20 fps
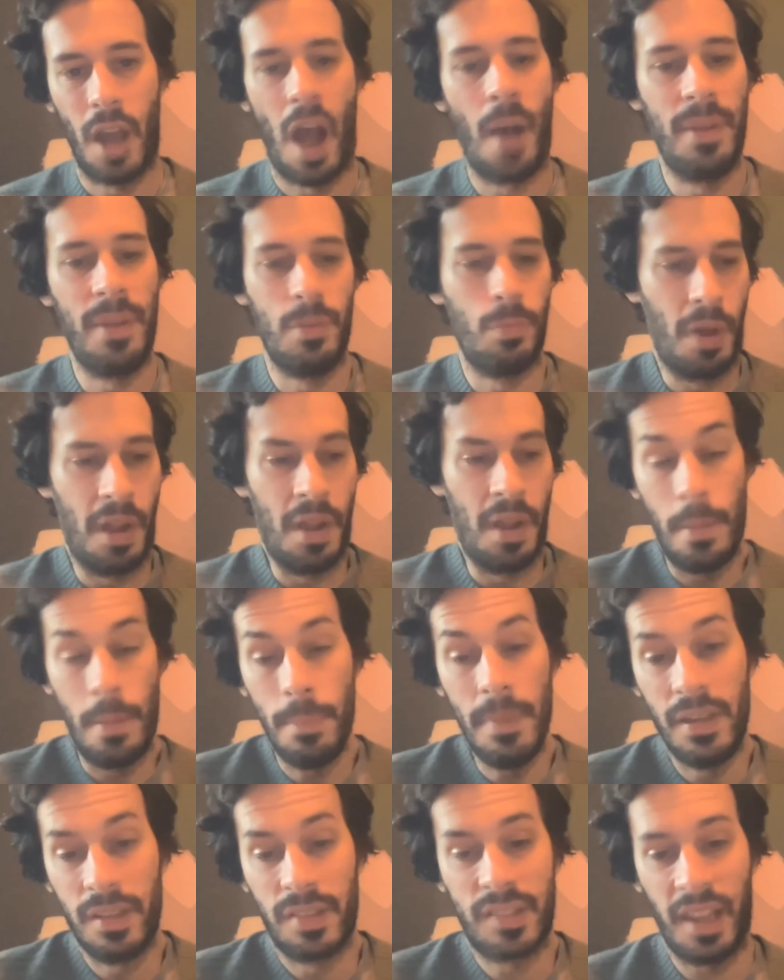I mean, it
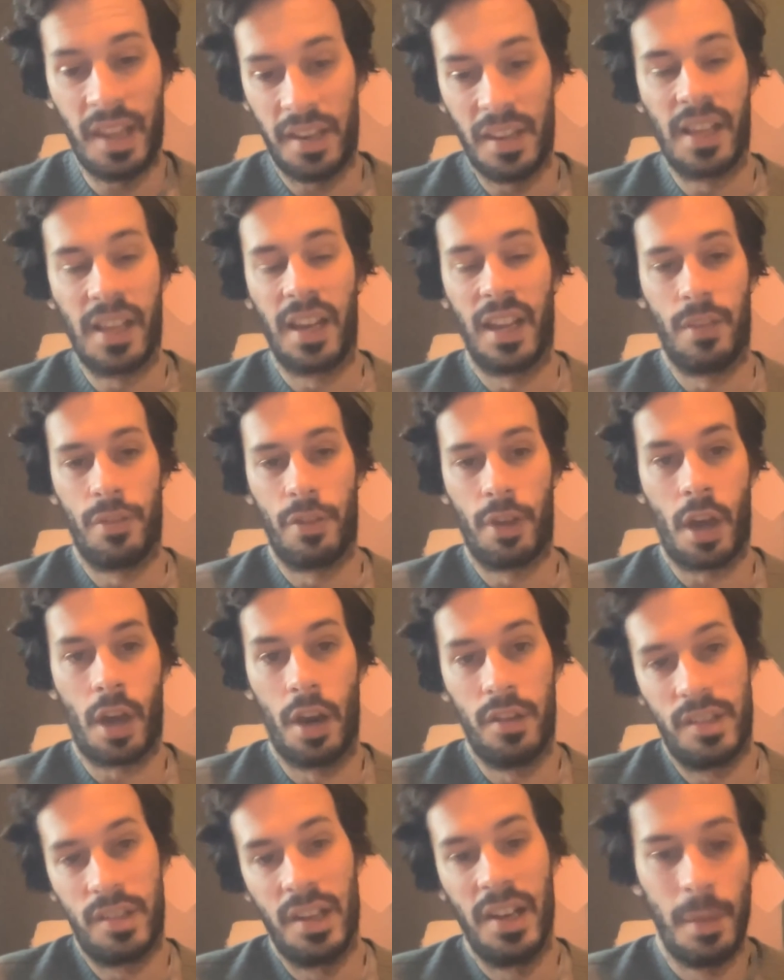means technically the
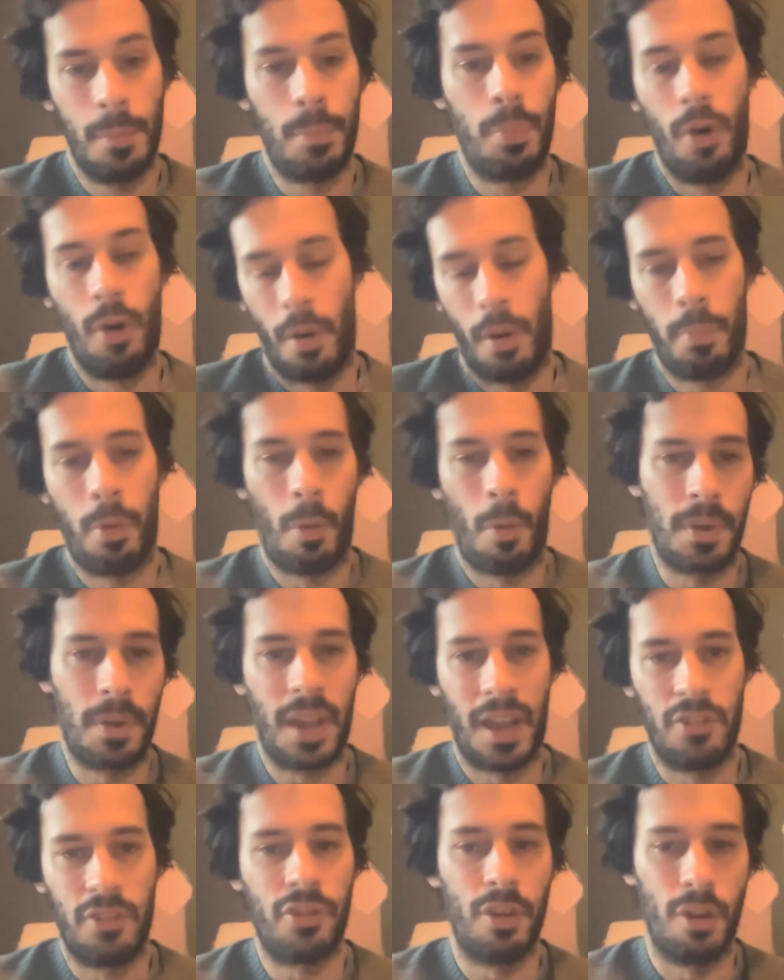kind of deliberate
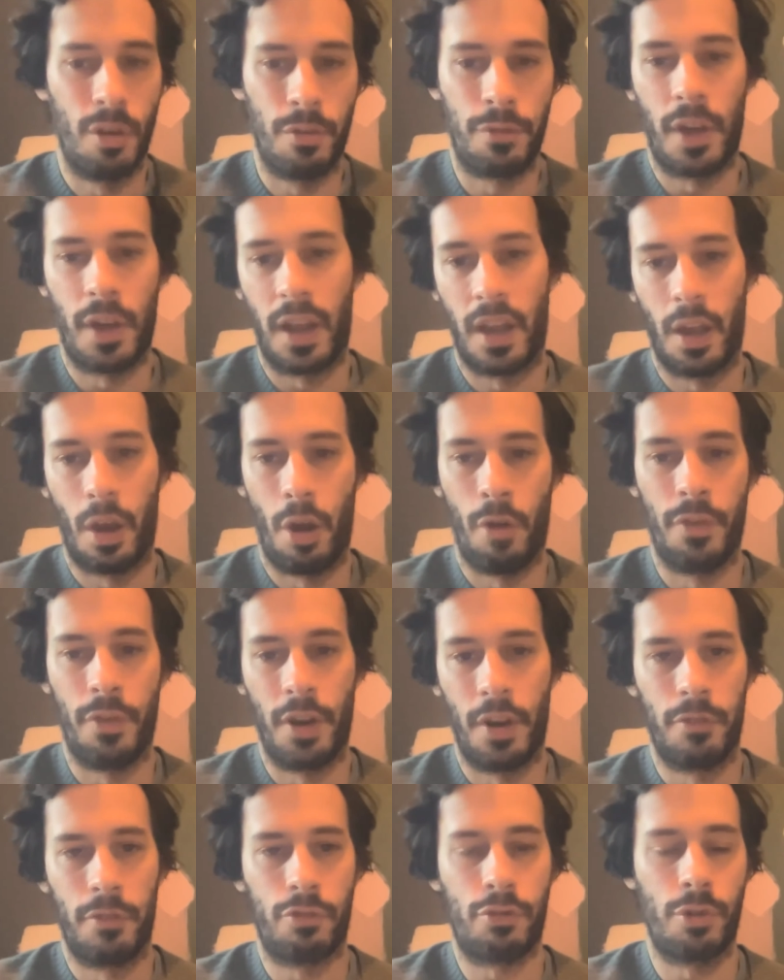propagation of
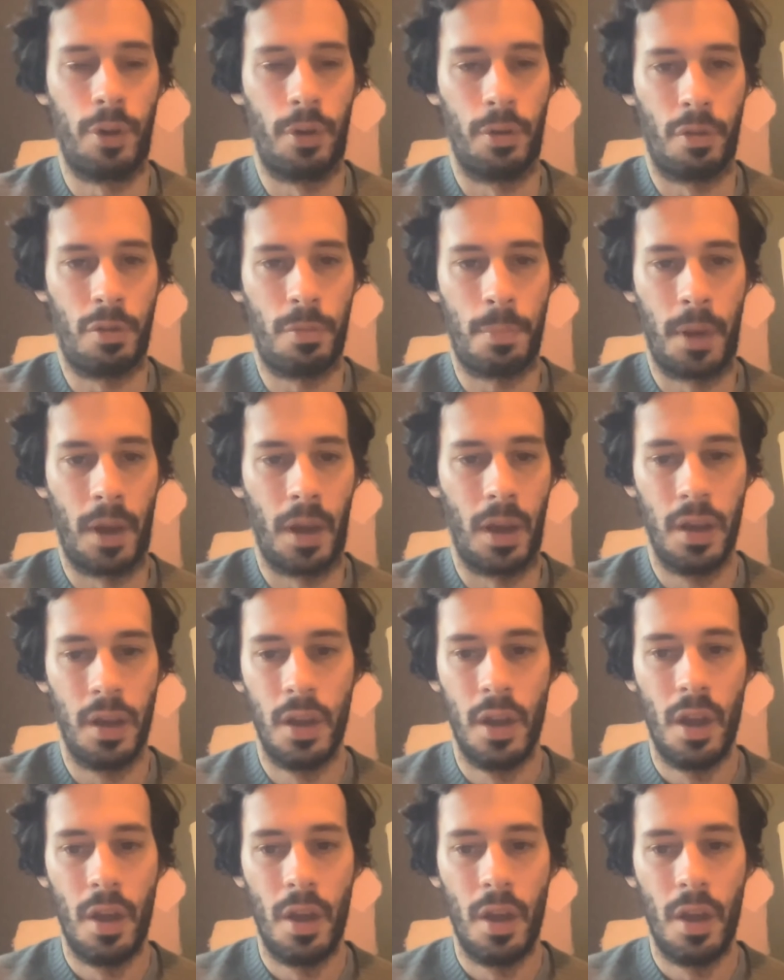an untruth. But